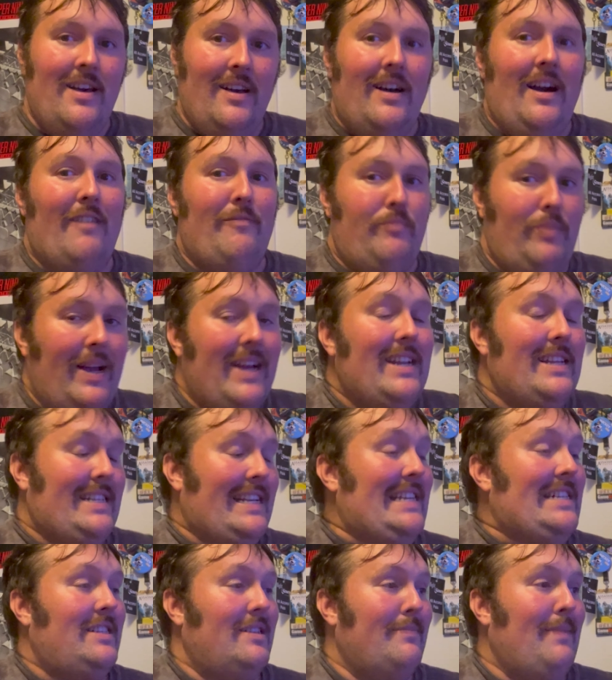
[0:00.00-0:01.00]
I've played a
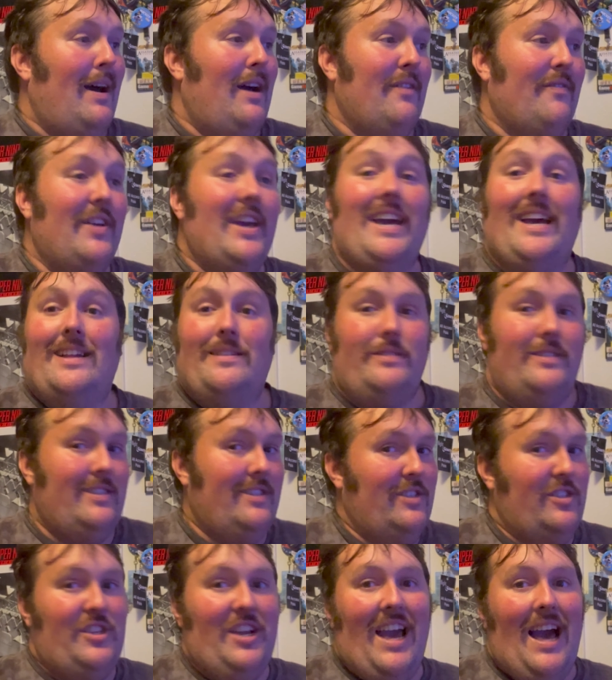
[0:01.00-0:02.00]
decent amount of it.
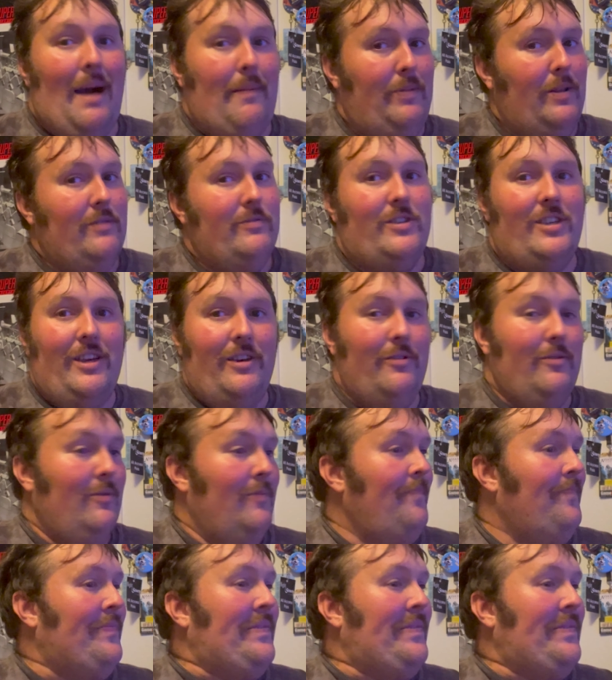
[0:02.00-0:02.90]
It's Diablo 2.